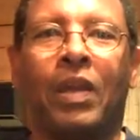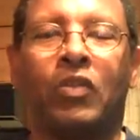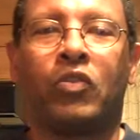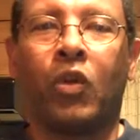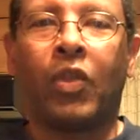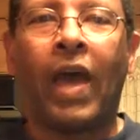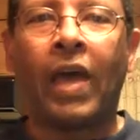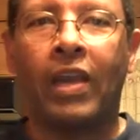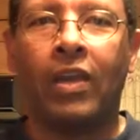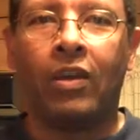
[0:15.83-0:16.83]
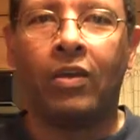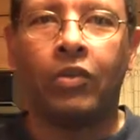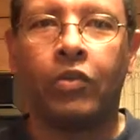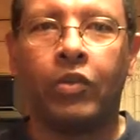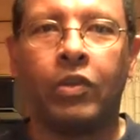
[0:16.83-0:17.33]
So that
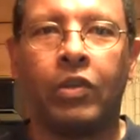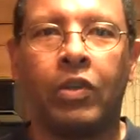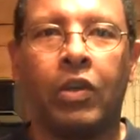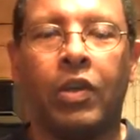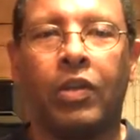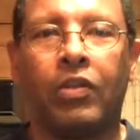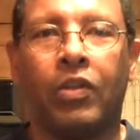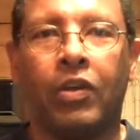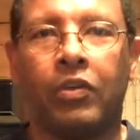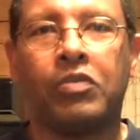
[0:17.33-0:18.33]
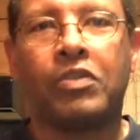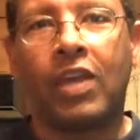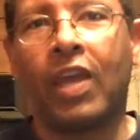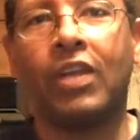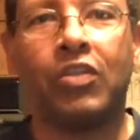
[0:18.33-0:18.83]
is the
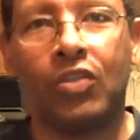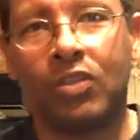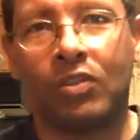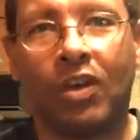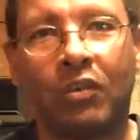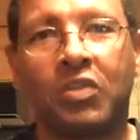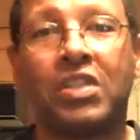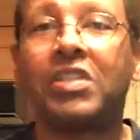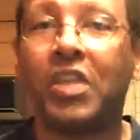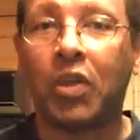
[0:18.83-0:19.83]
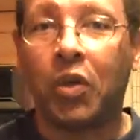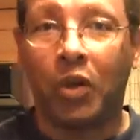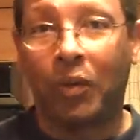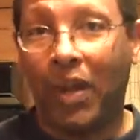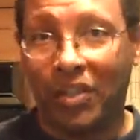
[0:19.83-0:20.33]
stages of
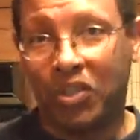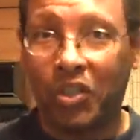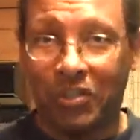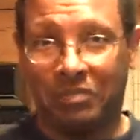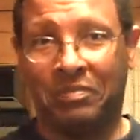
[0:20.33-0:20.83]
deterioration.